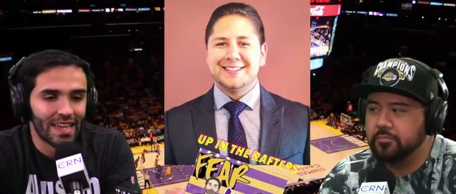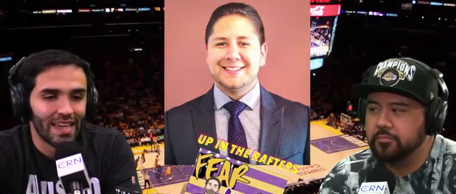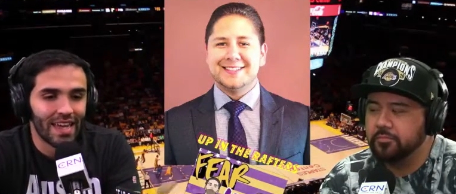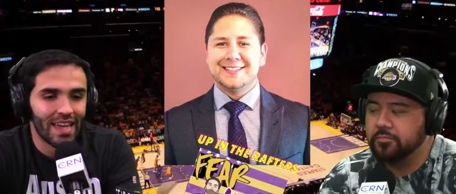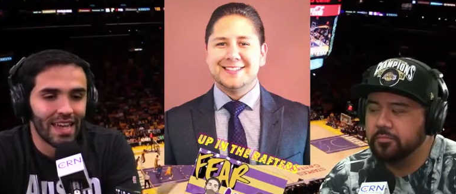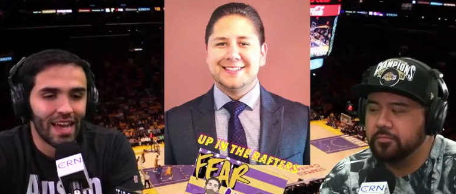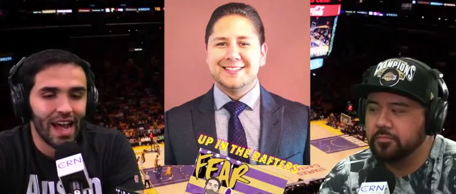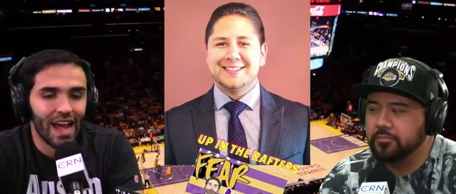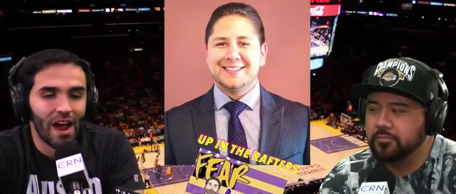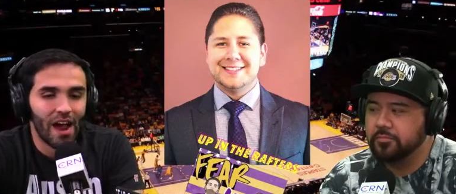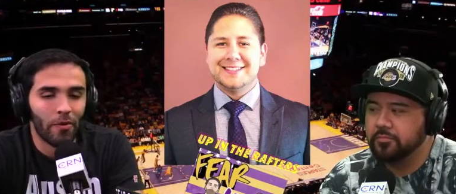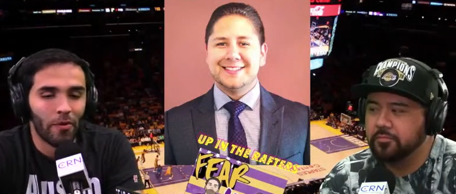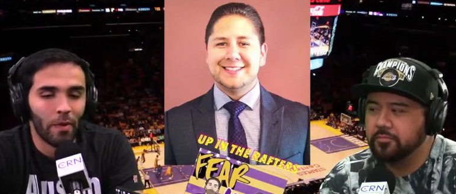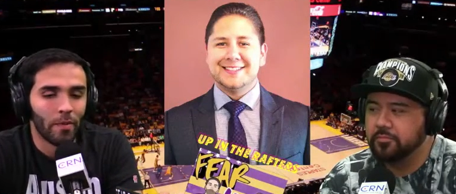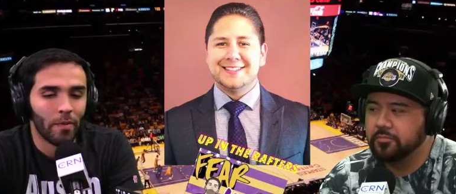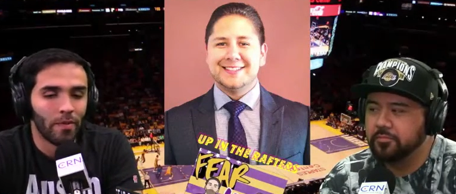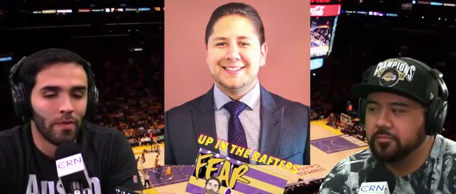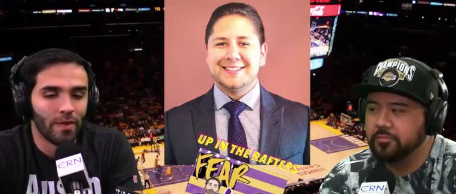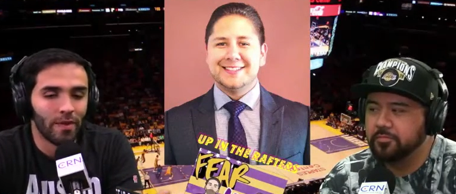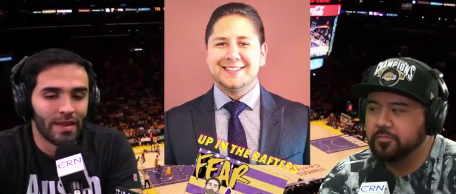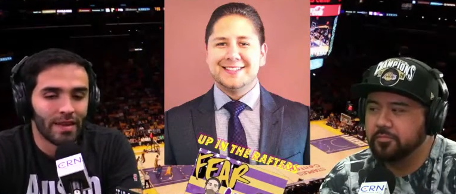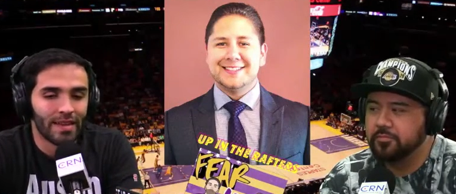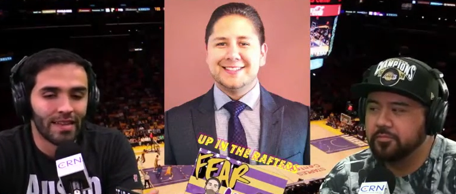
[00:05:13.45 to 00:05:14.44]
Speaker 1: it I remember
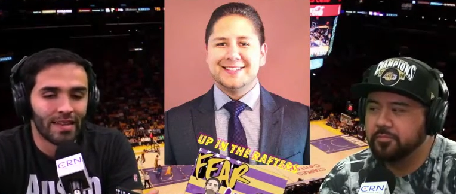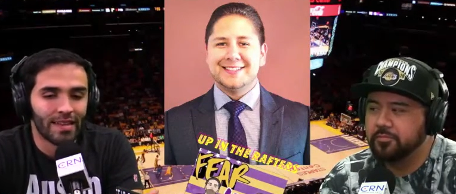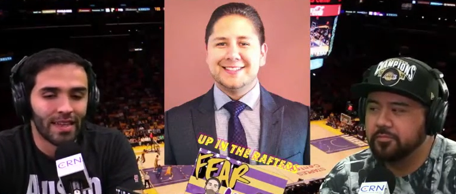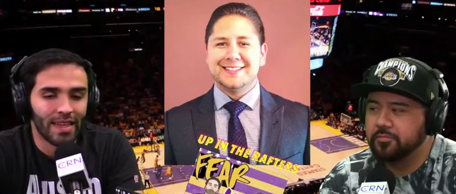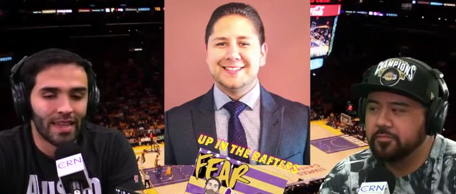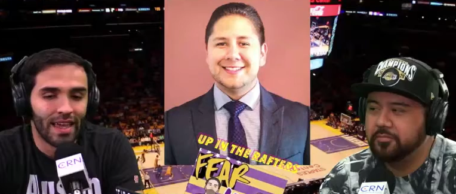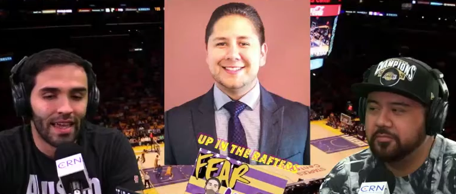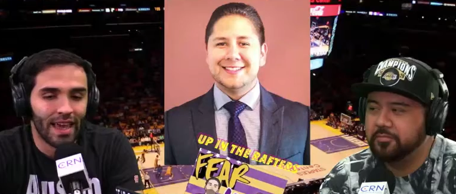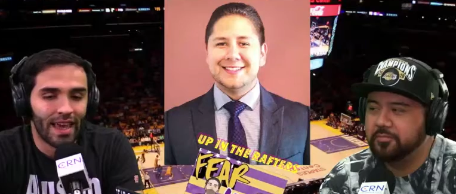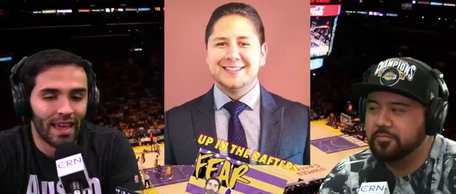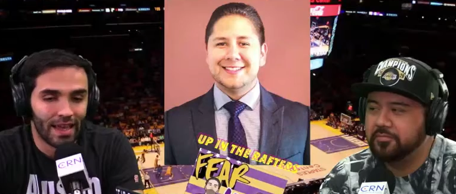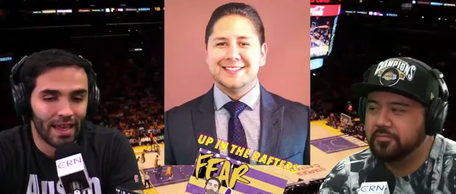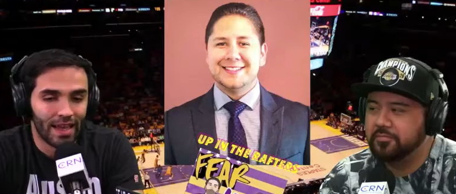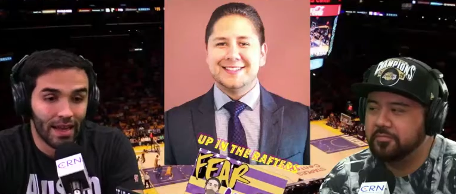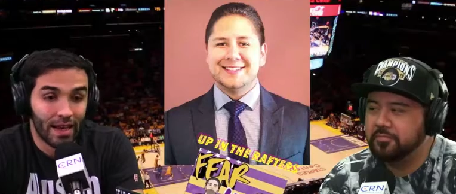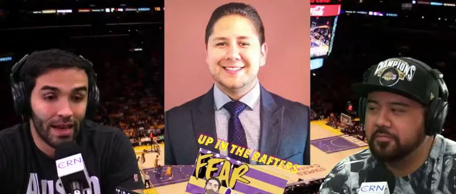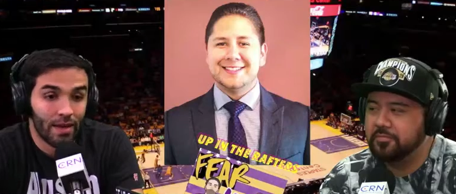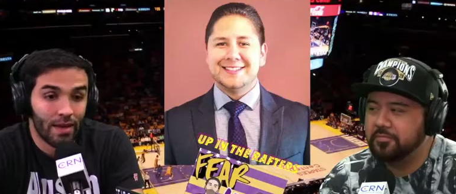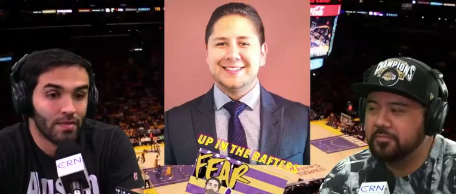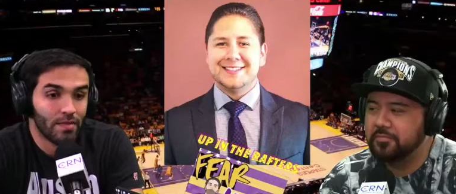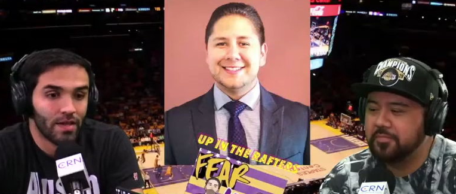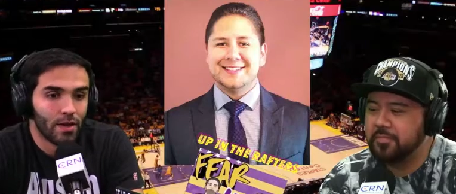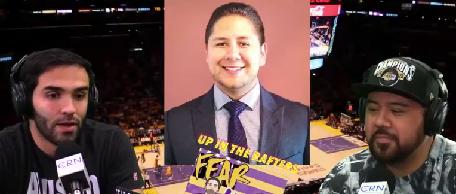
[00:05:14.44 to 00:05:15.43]
looking at the kick, and
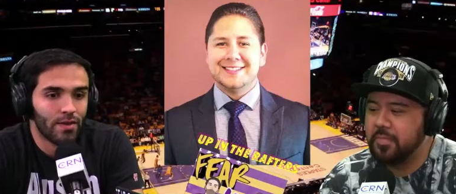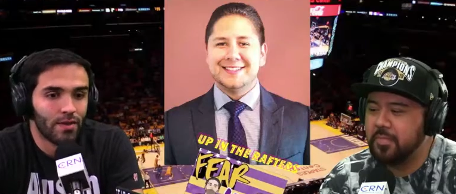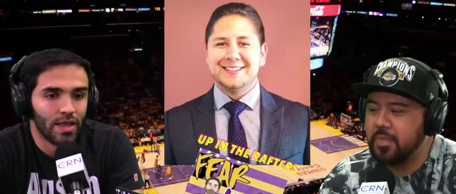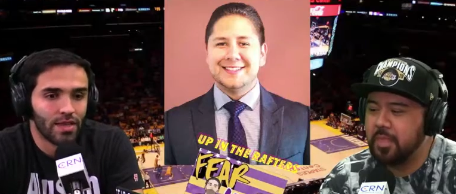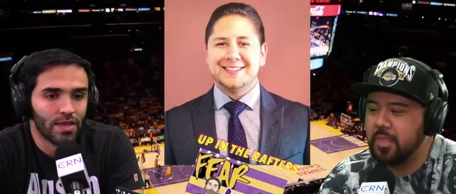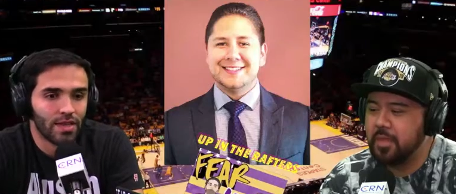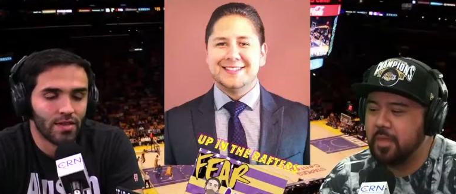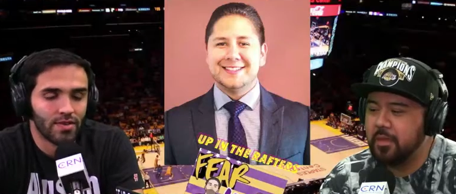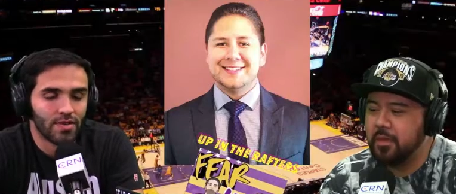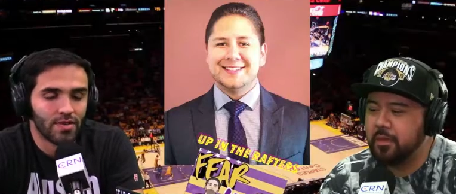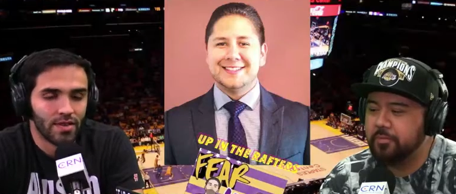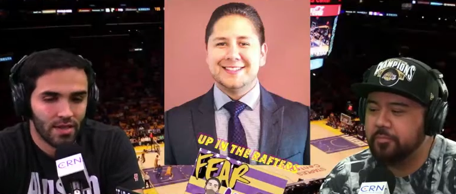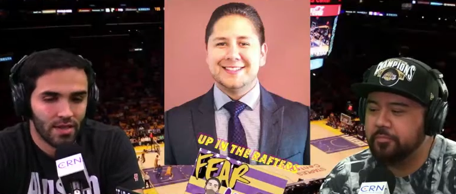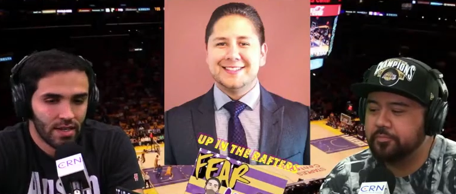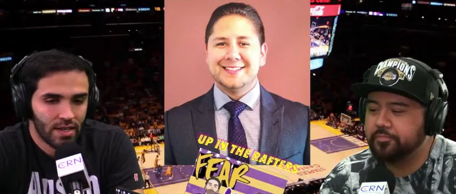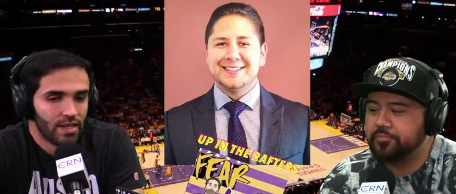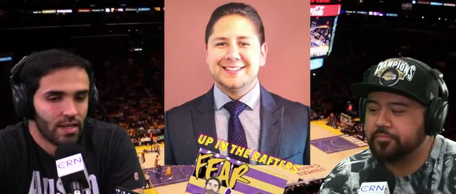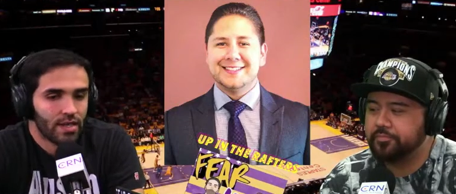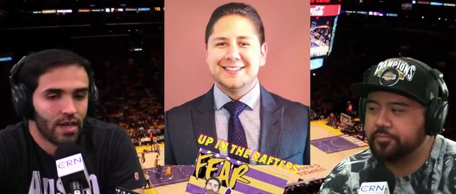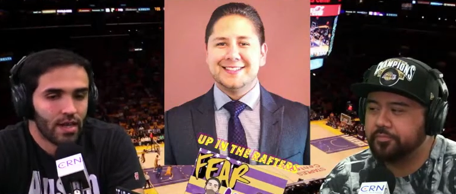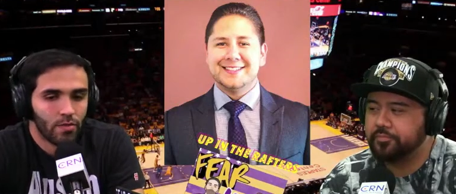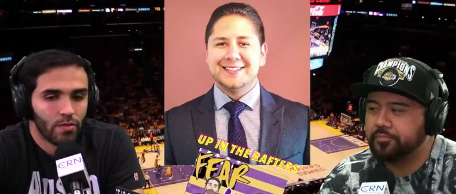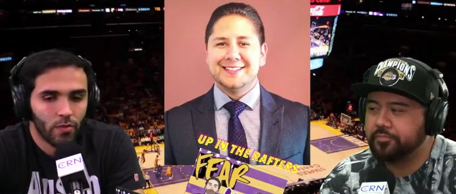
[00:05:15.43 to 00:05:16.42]
I'm someone that do does
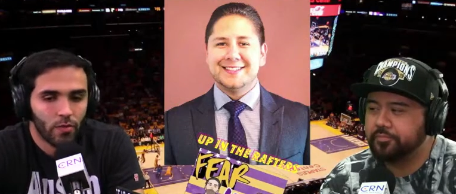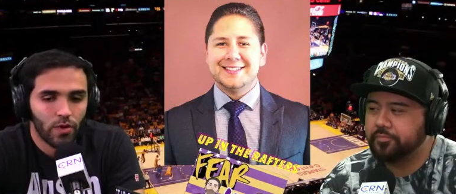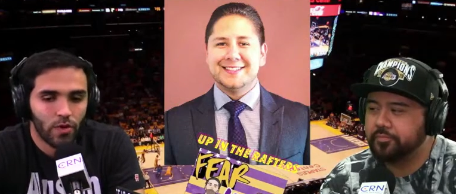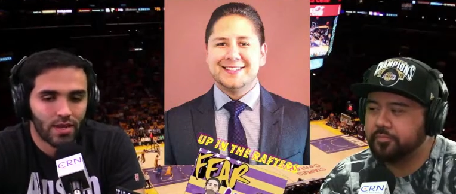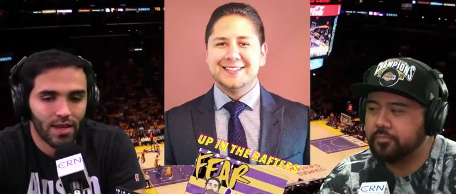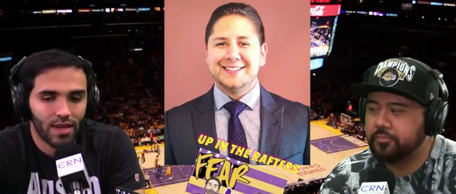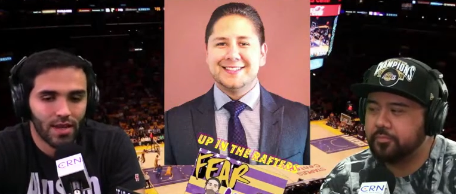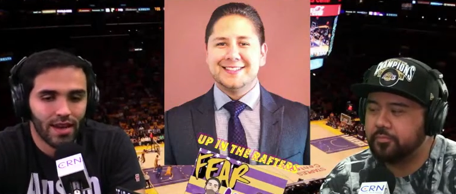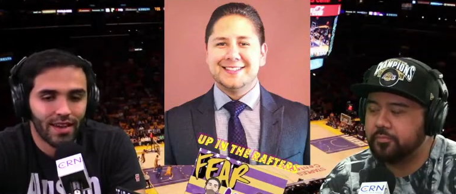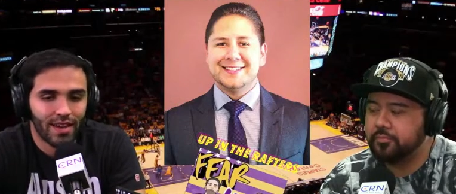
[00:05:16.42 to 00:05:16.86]
like Muay Thai,